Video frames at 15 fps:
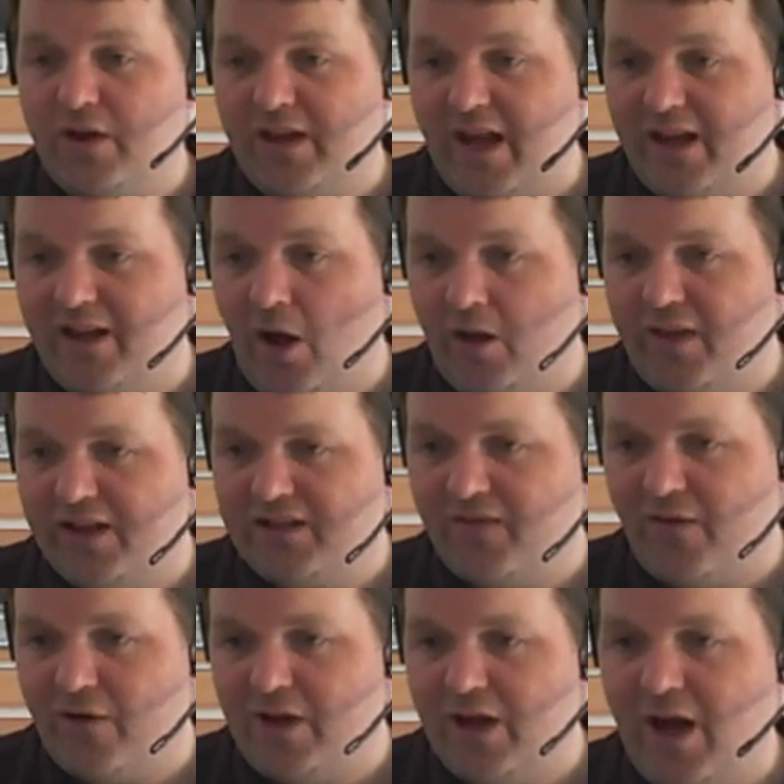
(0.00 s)
Again, that's
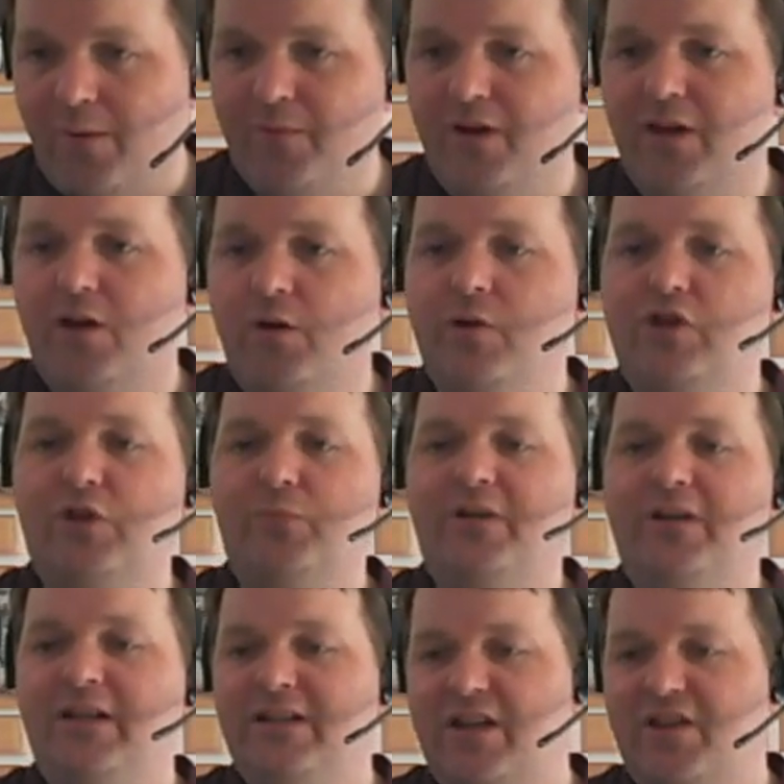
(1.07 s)
very common in commercial
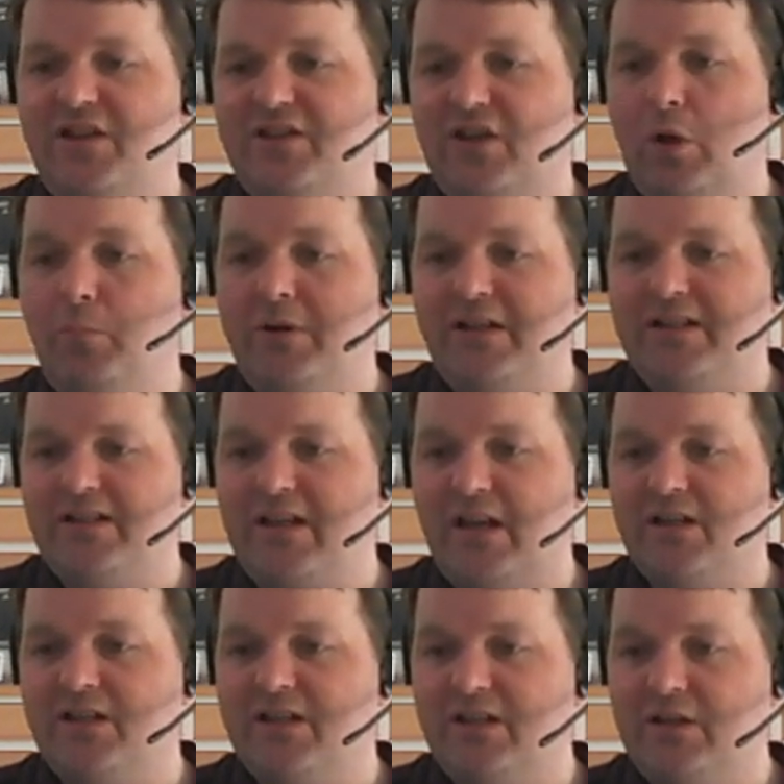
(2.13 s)
buildings like this, a complete
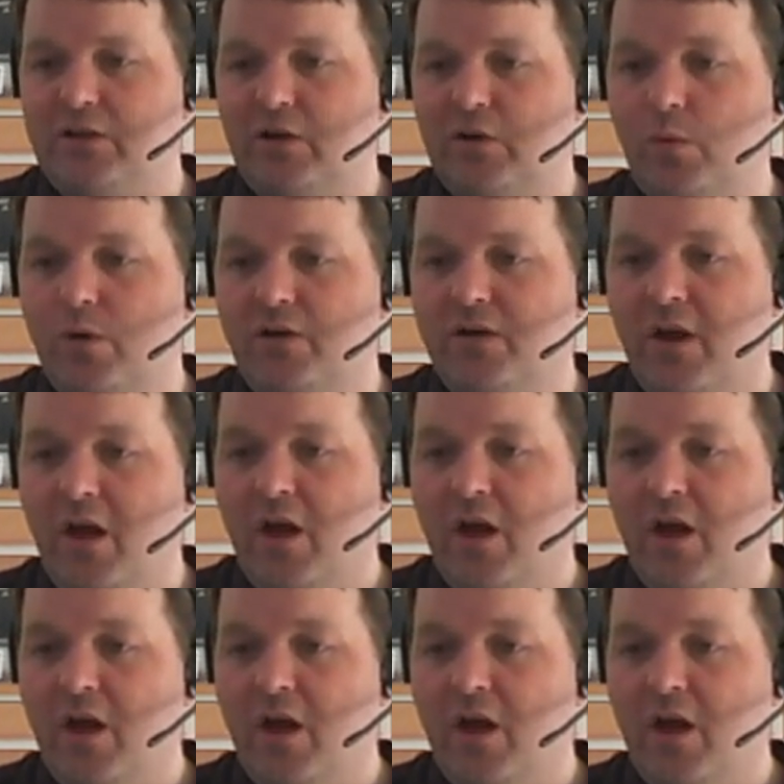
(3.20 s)
second set of ductwork